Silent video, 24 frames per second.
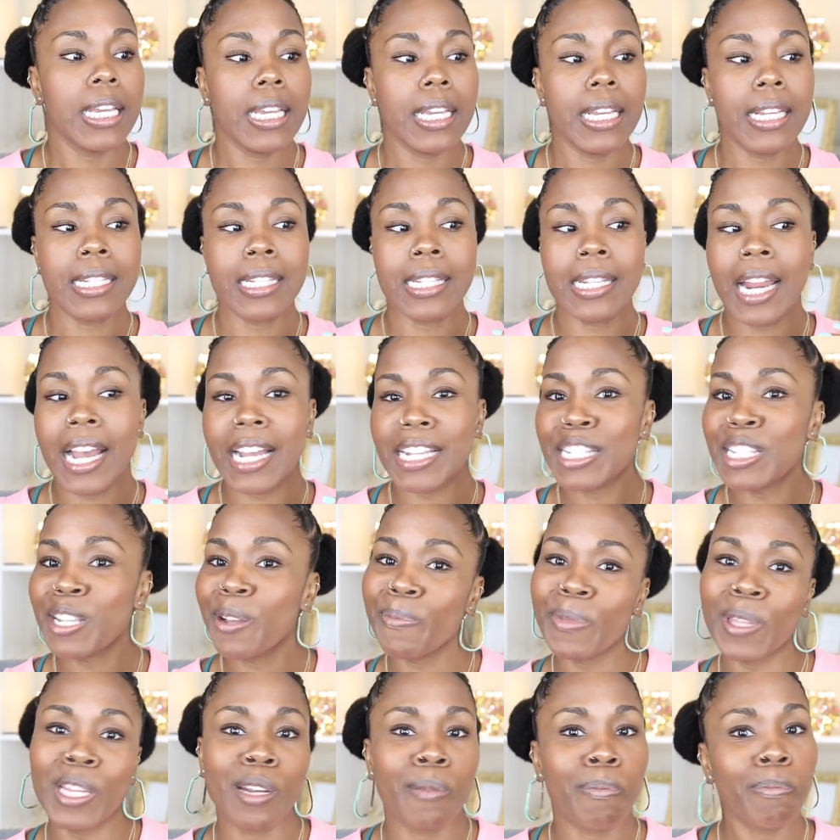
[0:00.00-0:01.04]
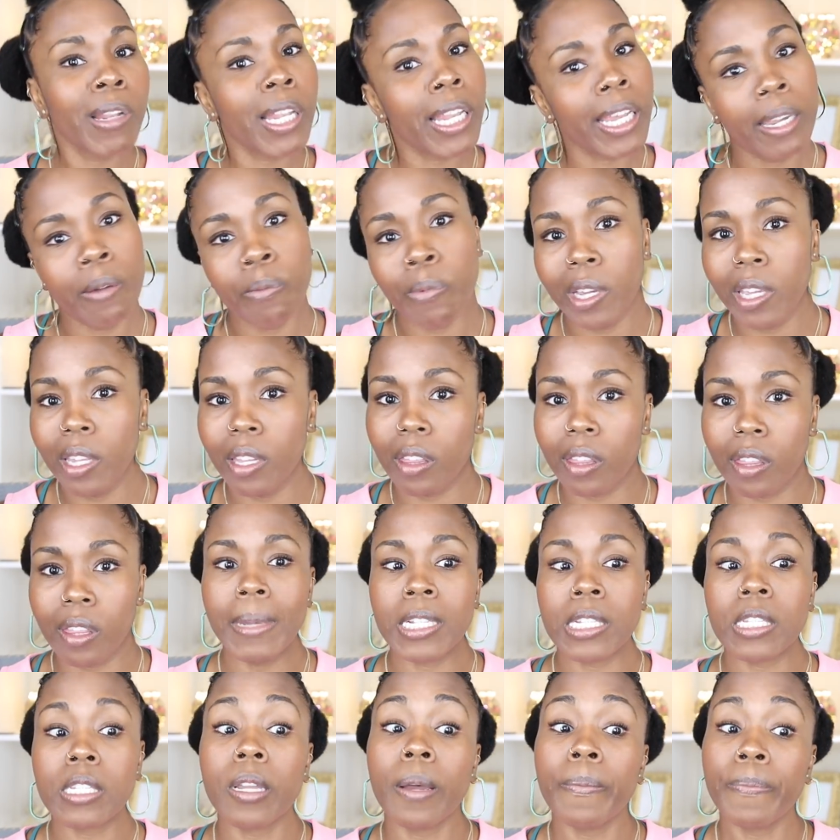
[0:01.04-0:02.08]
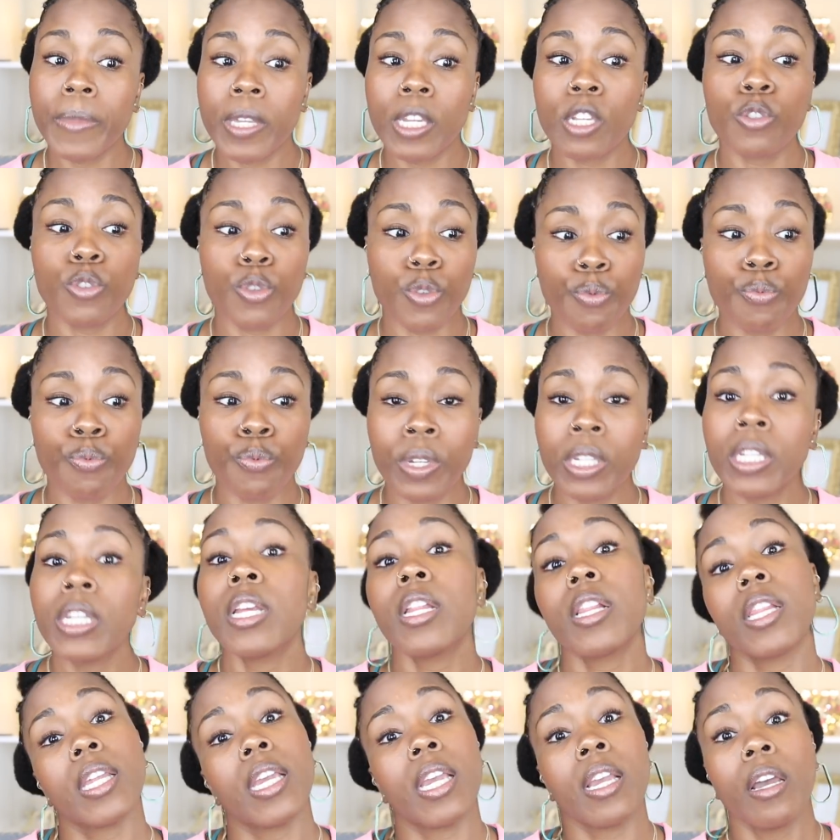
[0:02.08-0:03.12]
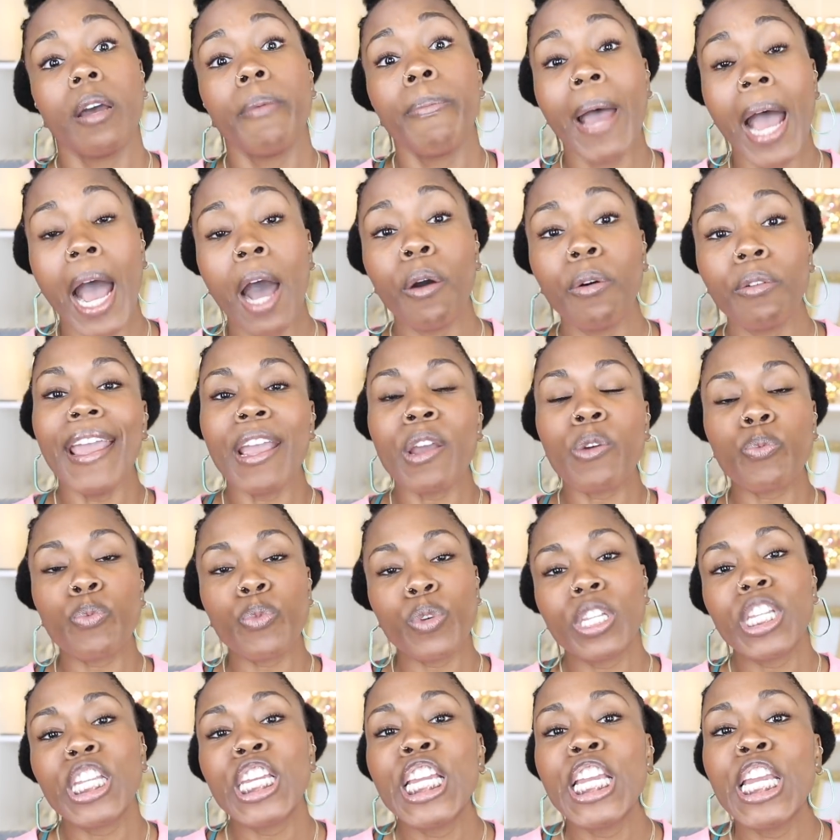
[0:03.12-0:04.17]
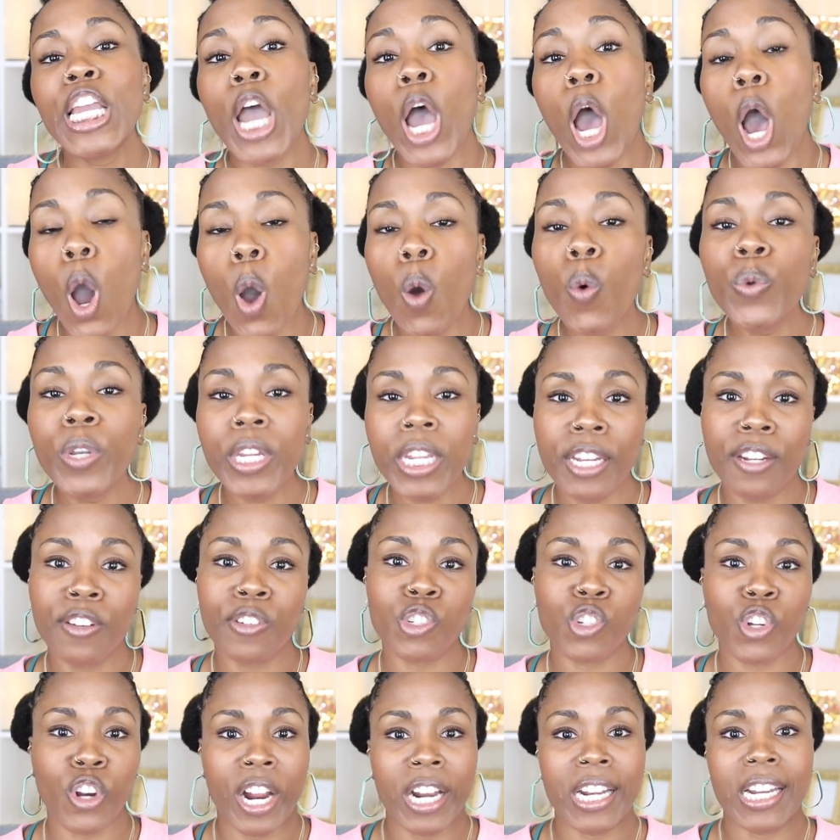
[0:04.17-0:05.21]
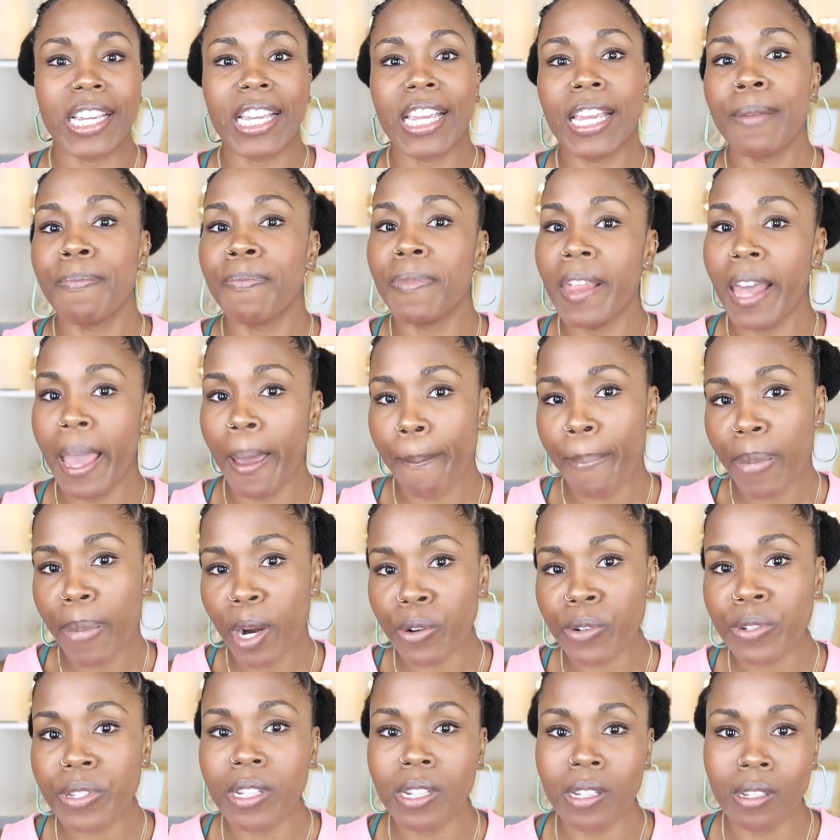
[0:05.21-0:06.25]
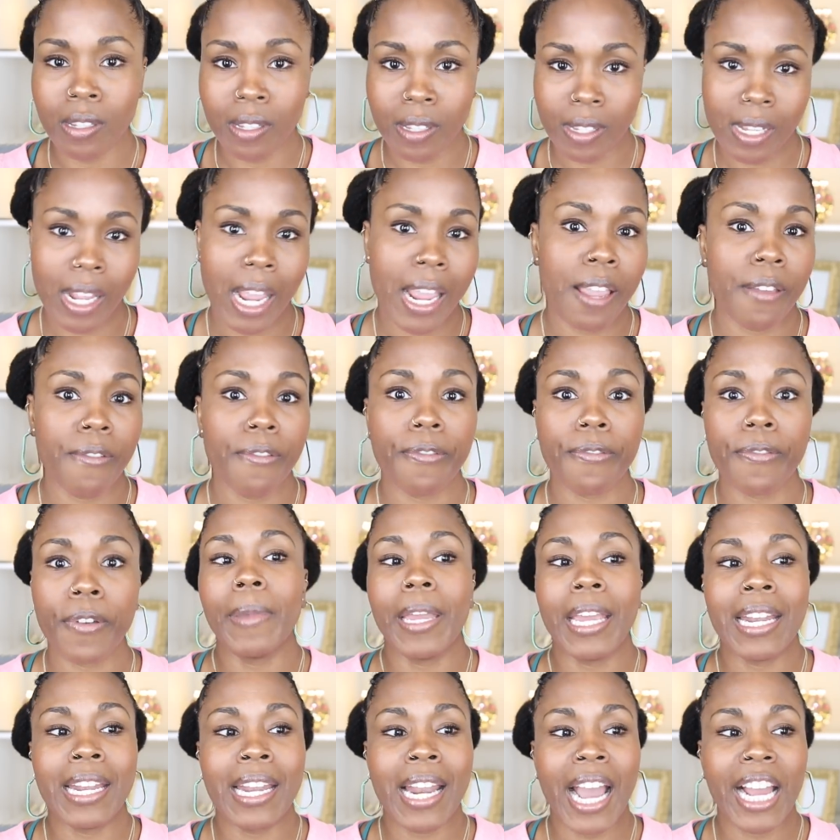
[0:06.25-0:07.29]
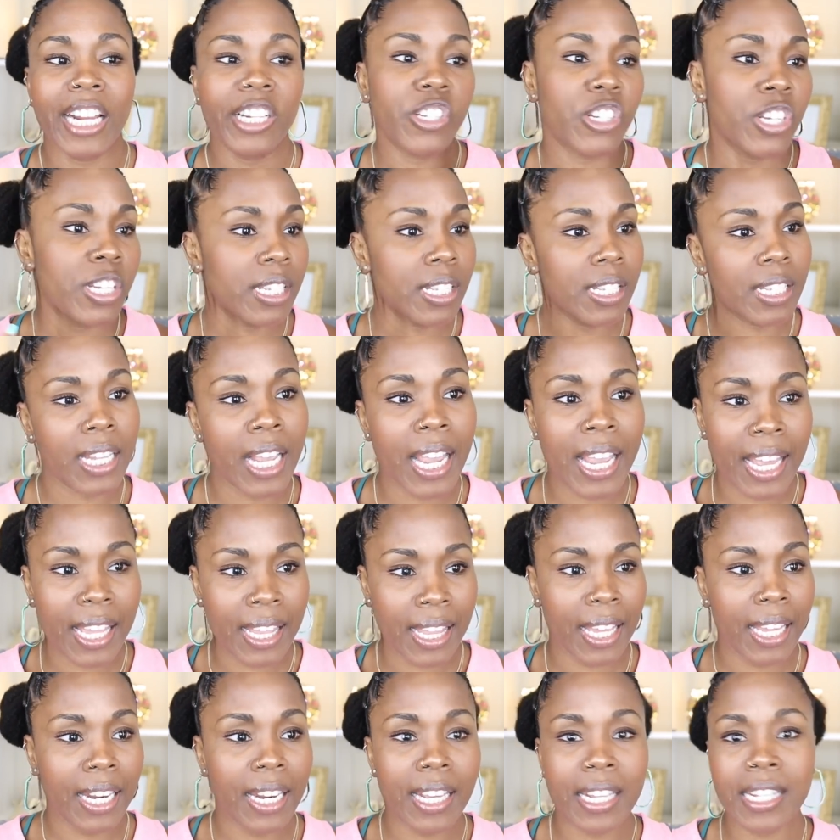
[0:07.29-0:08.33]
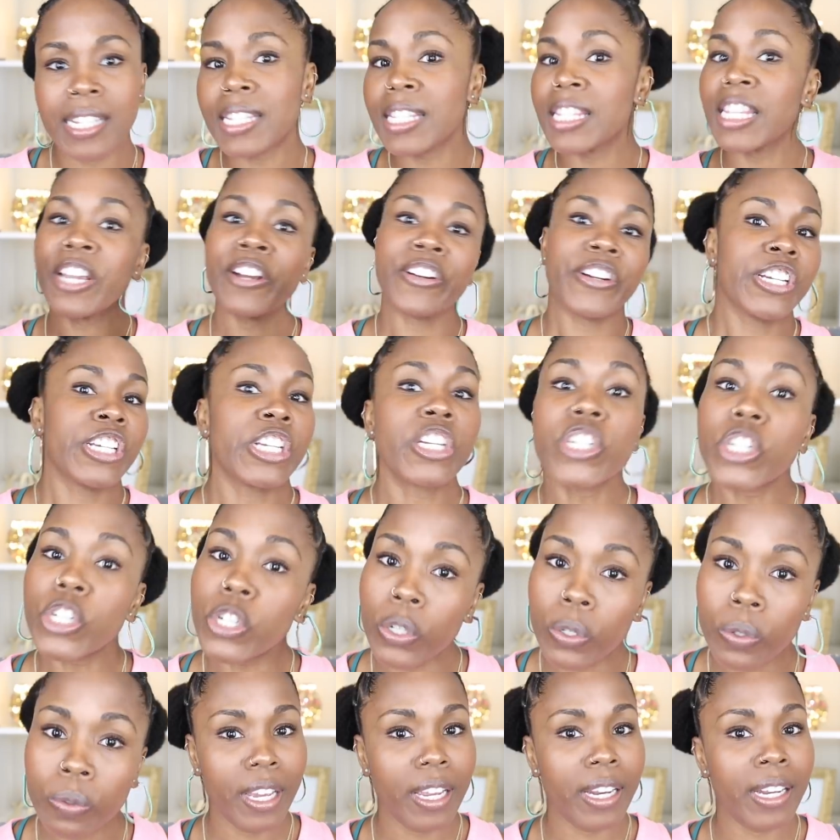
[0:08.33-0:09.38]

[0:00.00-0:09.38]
It's not something to play with. It's something to really think about and really hone in on trying to keep that person safe and not just say that it's their issue.